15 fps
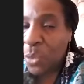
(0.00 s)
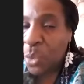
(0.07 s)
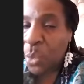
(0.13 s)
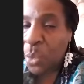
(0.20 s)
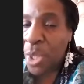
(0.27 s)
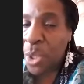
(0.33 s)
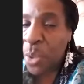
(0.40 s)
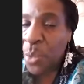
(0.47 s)
to
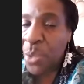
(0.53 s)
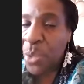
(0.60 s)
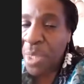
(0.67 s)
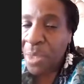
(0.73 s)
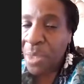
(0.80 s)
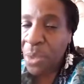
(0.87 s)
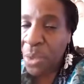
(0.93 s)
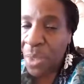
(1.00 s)
reduce
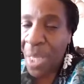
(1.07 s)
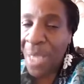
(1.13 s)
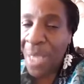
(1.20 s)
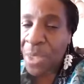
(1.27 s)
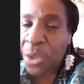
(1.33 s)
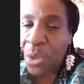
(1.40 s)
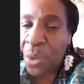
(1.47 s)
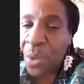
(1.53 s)
it to
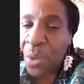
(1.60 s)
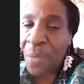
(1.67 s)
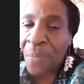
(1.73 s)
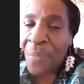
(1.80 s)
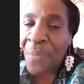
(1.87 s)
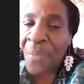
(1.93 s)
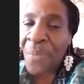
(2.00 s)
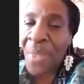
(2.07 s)
that, you know?
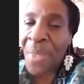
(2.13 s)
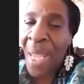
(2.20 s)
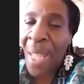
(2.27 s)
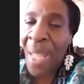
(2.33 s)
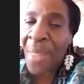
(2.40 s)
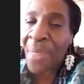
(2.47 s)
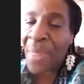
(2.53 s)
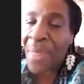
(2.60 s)

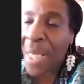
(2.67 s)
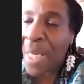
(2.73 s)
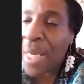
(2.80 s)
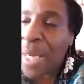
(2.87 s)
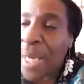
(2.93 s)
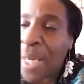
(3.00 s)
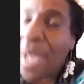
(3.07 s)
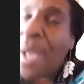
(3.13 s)
And then